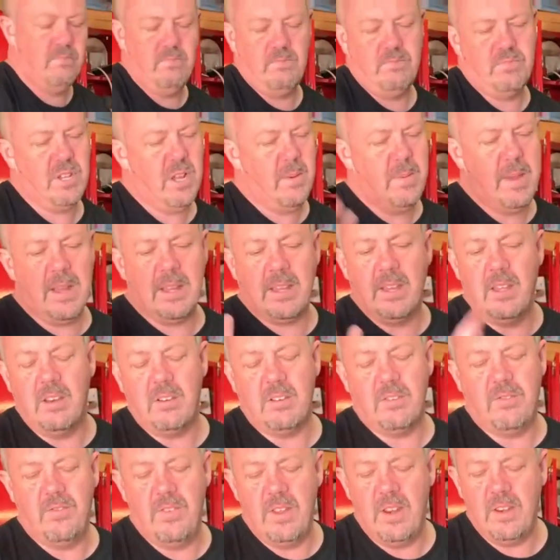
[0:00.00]
somehow get it
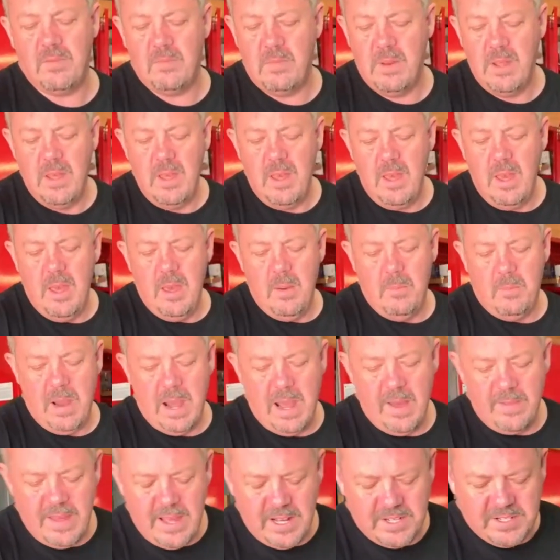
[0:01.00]
to fit.
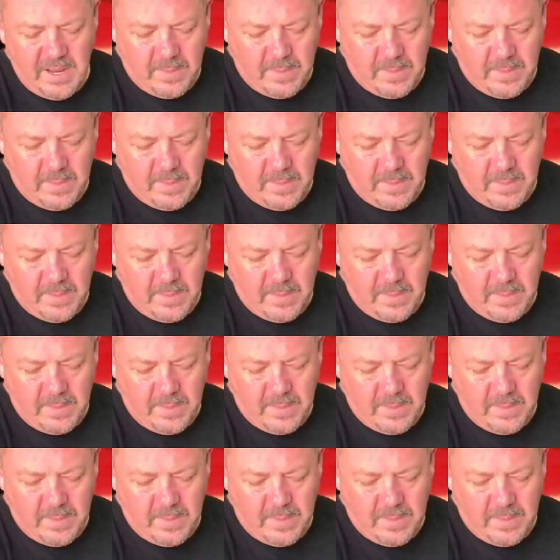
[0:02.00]
But that's